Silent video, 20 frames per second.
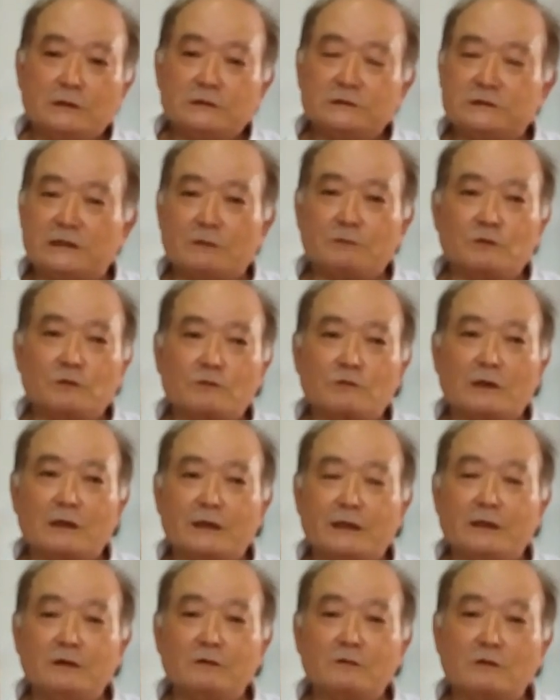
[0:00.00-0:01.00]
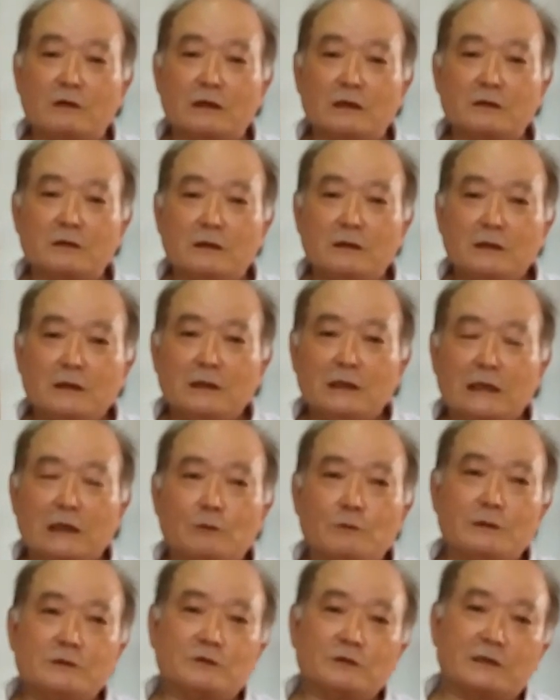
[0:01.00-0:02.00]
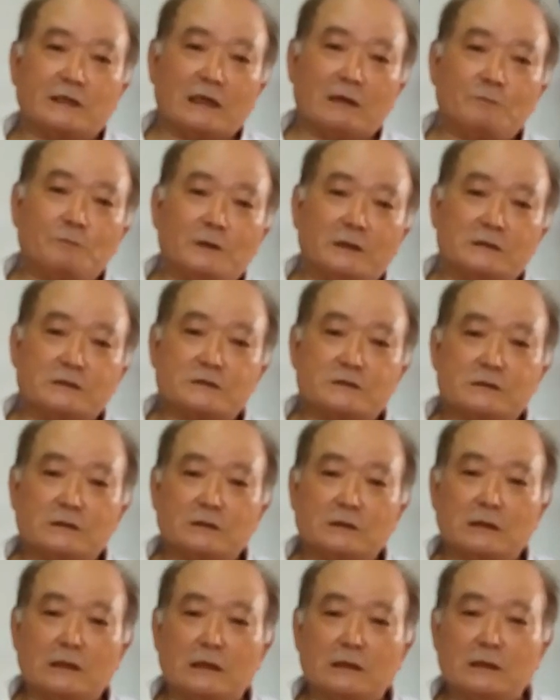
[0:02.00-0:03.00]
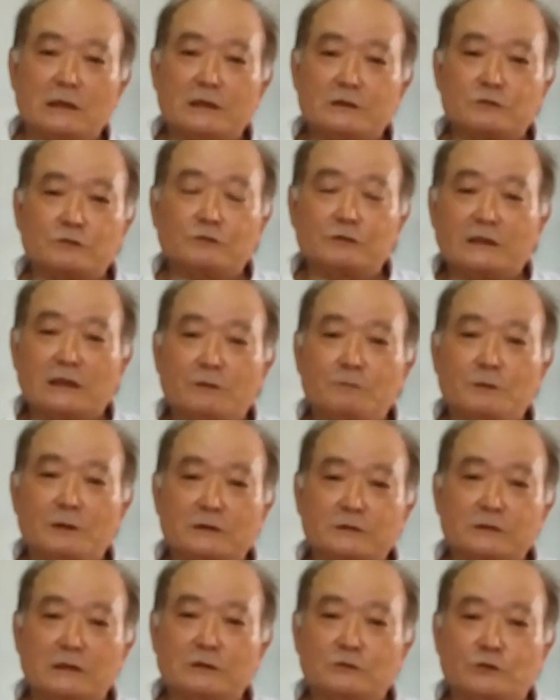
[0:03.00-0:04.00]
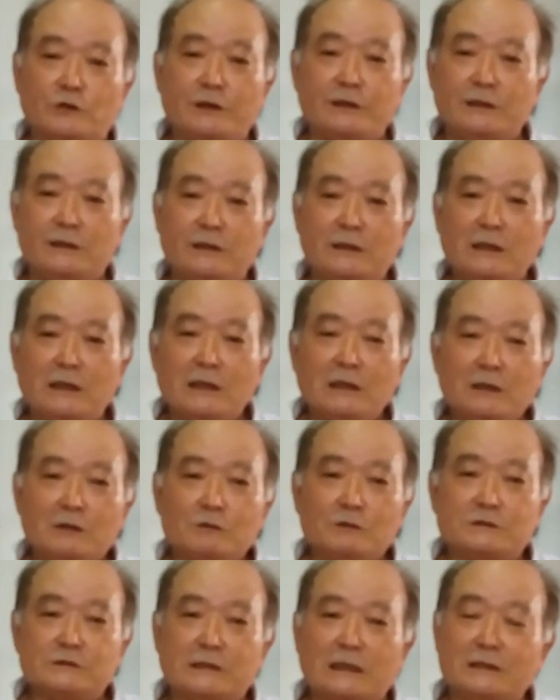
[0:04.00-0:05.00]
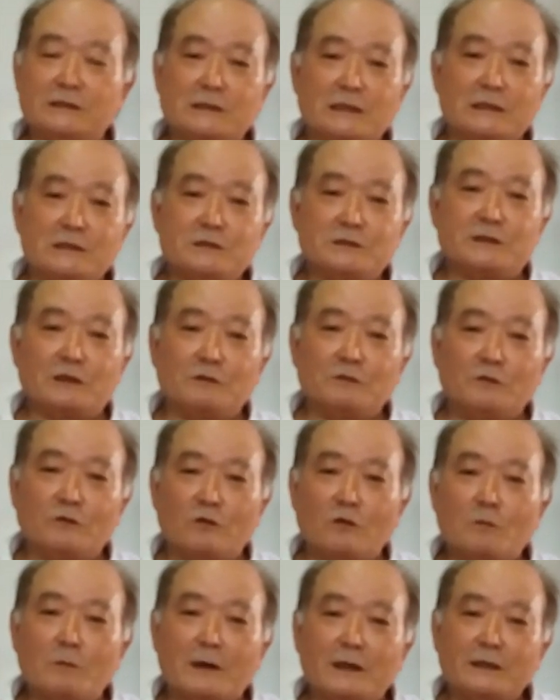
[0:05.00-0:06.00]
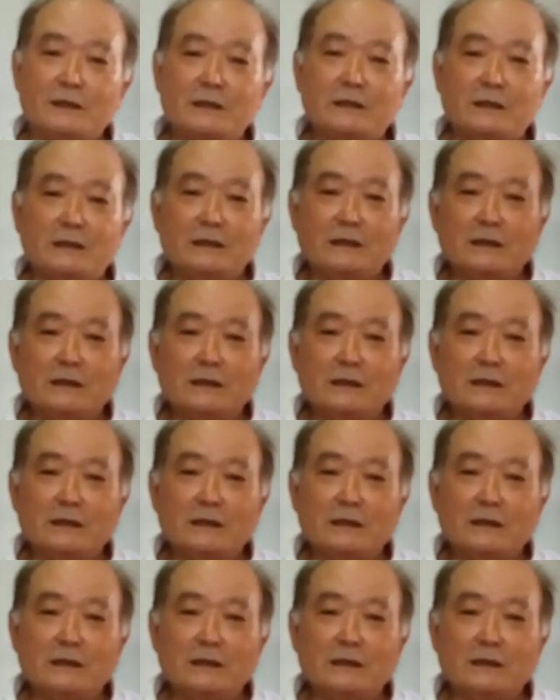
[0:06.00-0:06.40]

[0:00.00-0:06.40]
7 o'clock, 8 o'clock, I went to campus, high school campus training, which I didn't tell nobody,